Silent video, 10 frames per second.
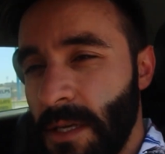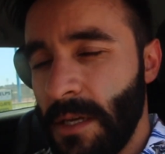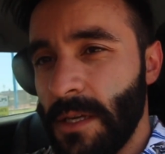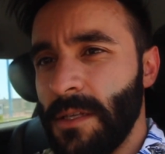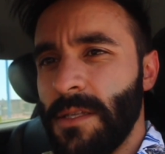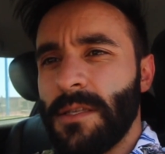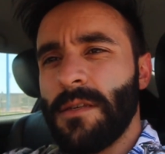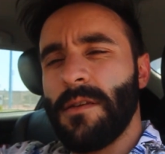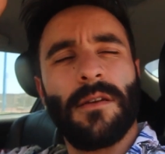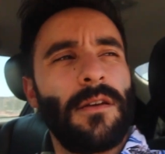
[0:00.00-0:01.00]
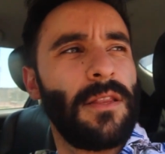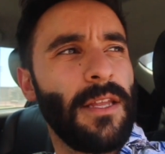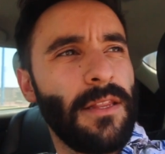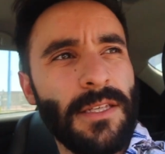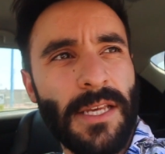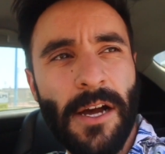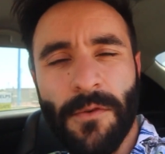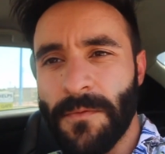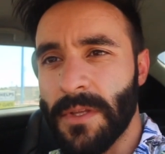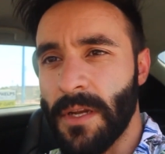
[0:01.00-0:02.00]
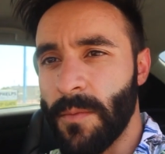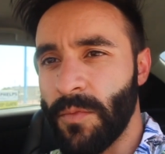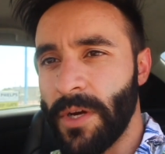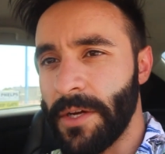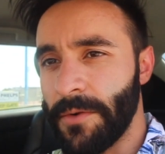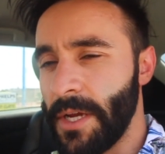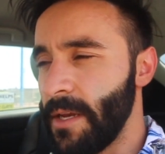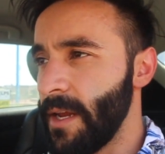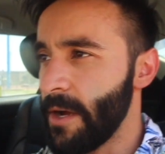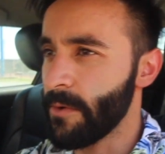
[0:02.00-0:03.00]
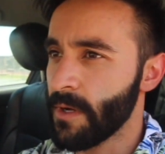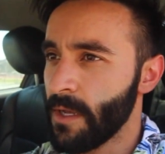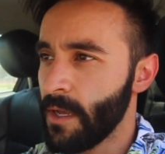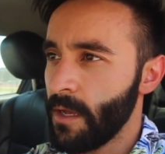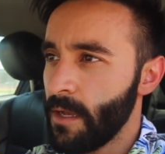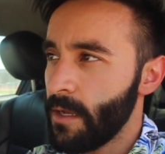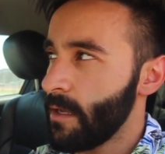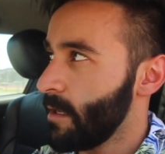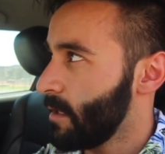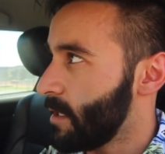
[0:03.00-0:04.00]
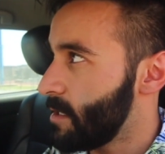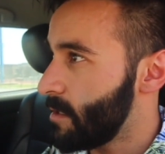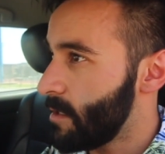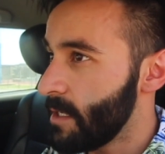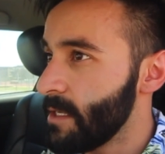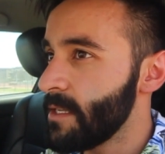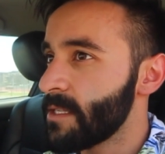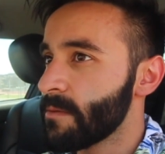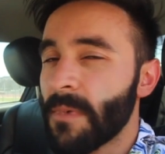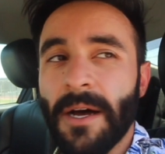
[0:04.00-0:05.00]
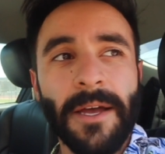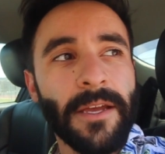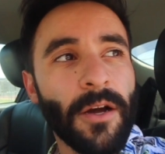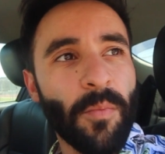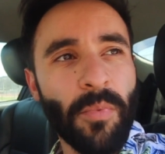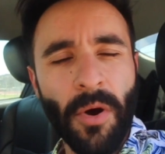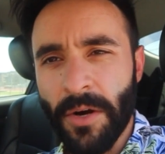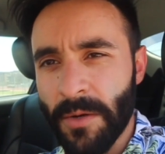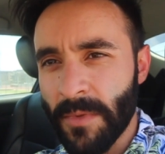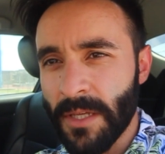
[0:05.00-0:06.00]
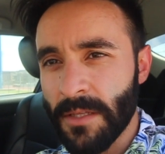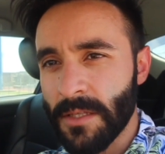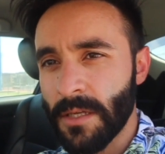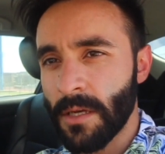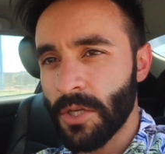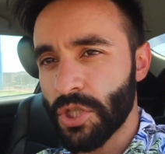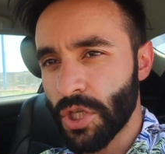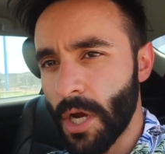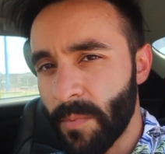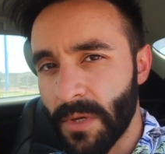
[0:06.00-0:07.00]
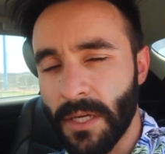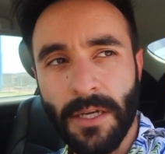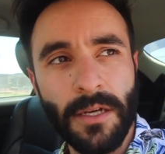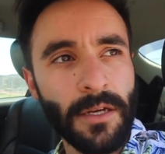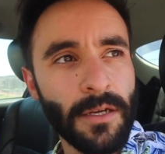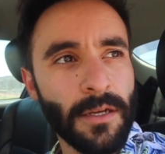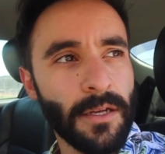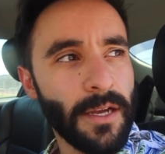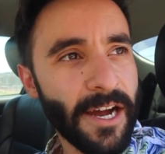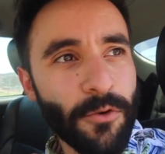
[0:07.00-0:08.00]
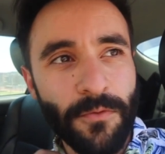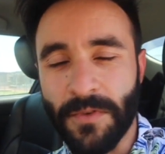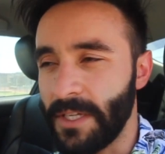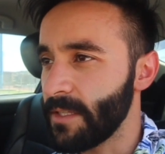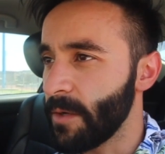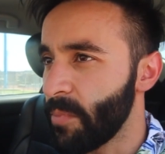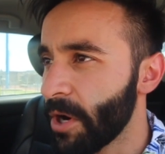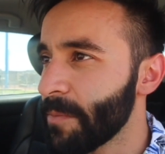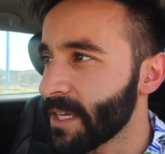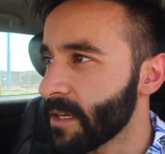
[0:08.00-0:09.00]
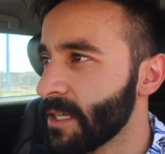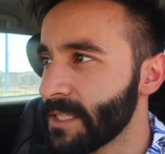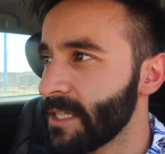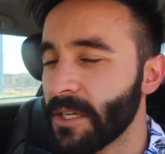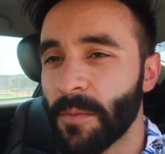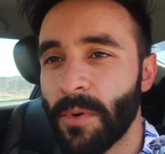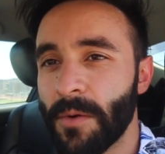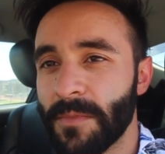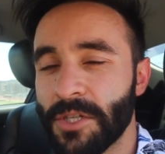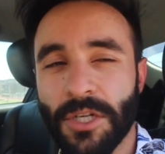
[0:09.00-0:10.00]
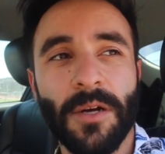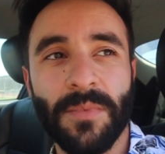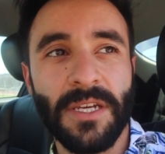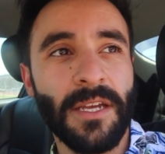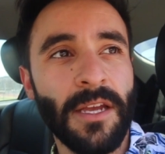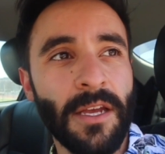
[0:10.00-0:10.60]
is that this outfit that I'm wearing right now is my apartment shopping outfit. Apartment hunting, apartment shopping,